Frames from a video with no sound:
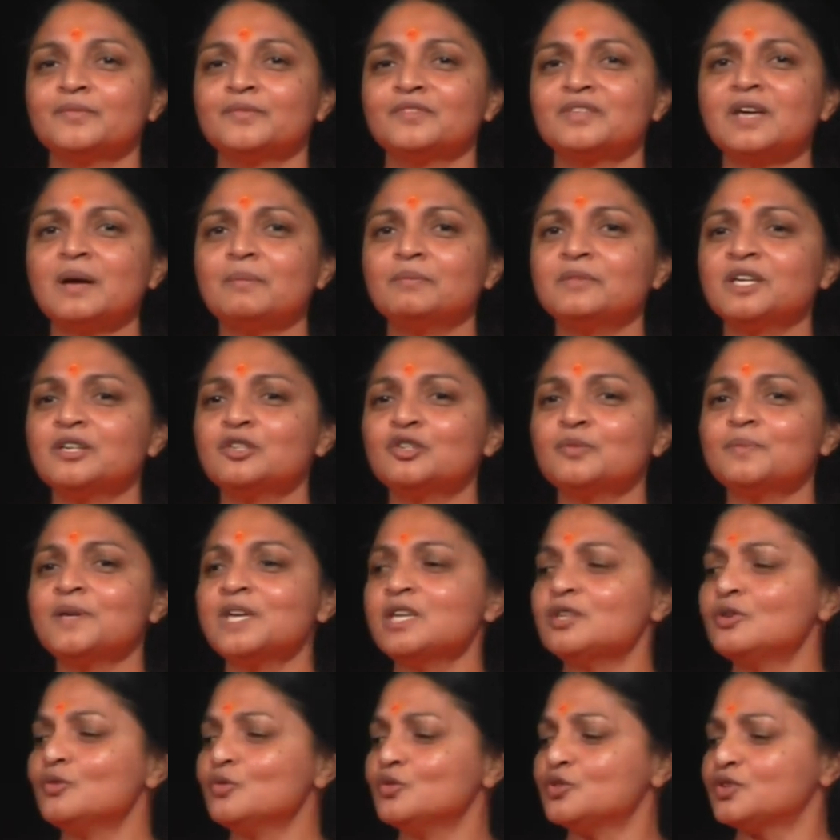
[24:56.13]
Something to
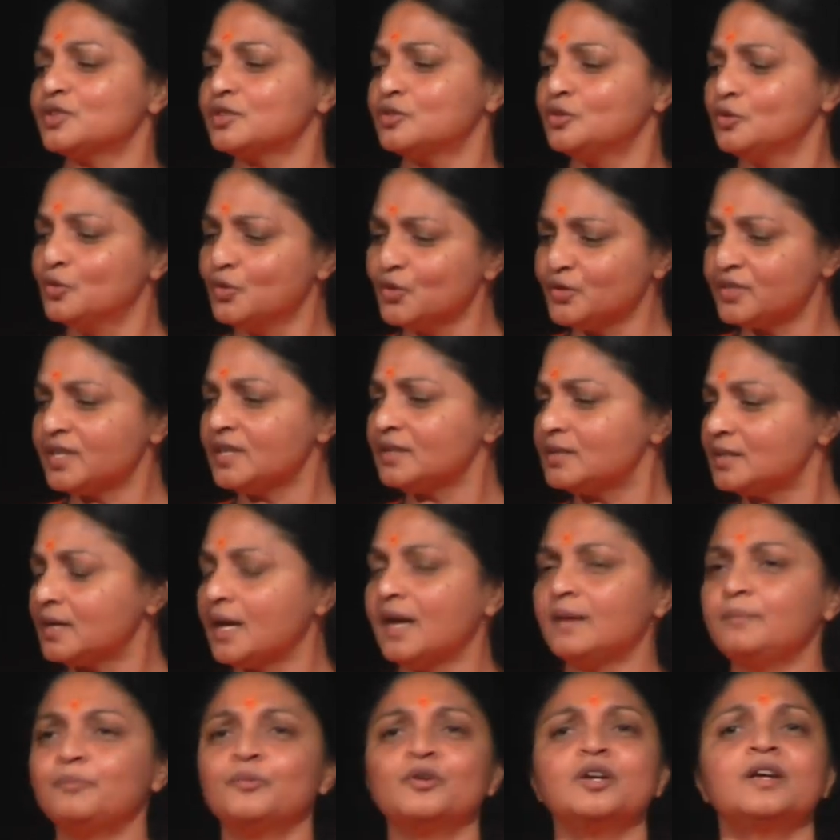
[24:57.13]
be used. Use it
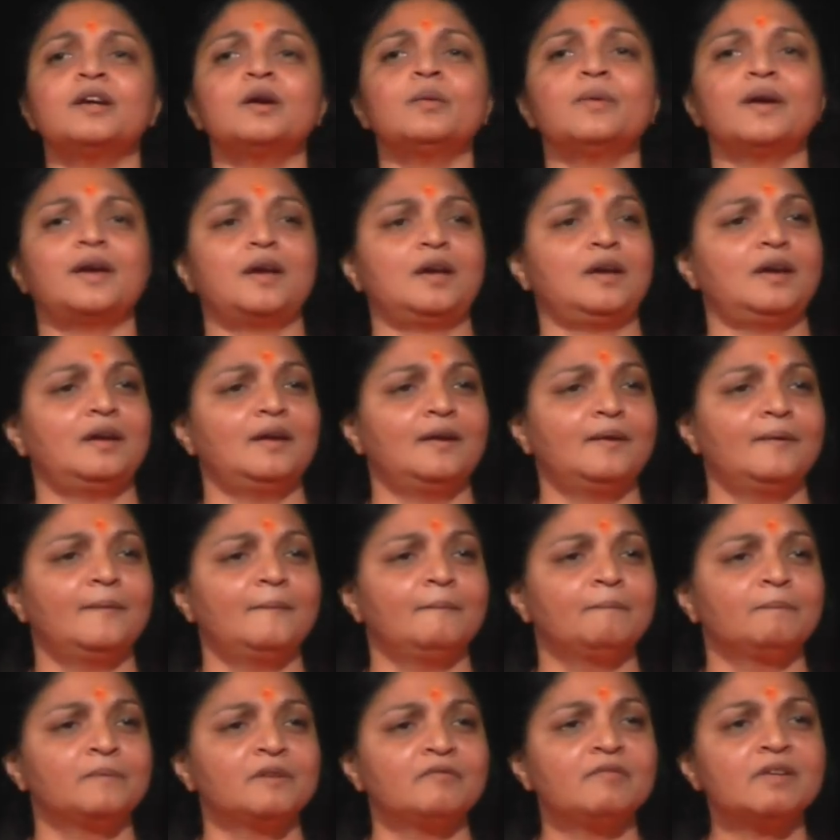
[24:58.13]
and put it away.
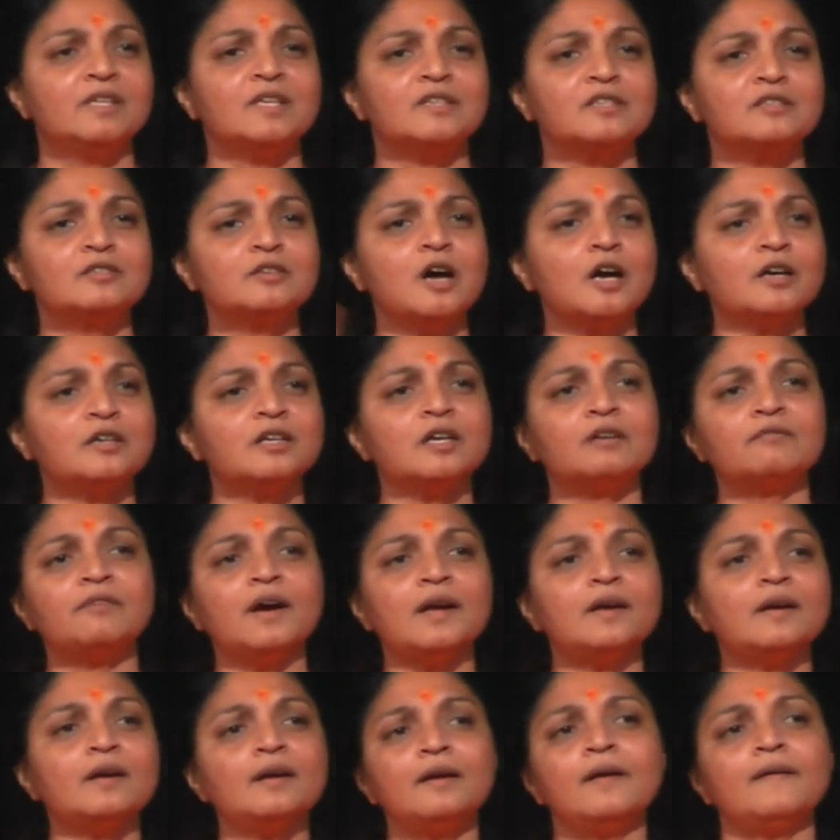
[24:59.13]
When it's not
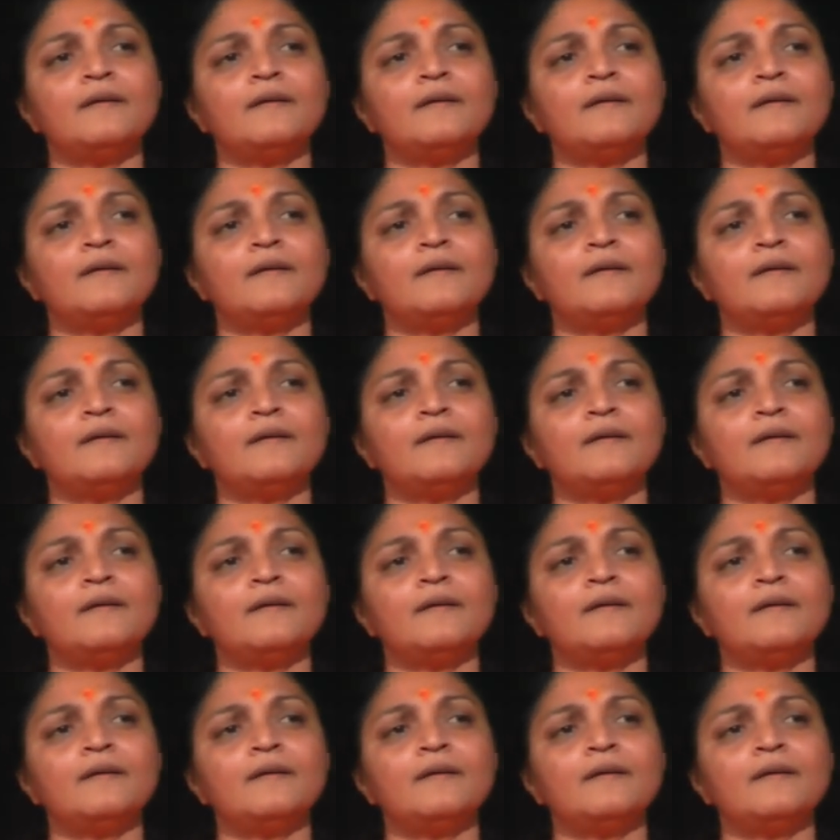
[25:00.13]
required,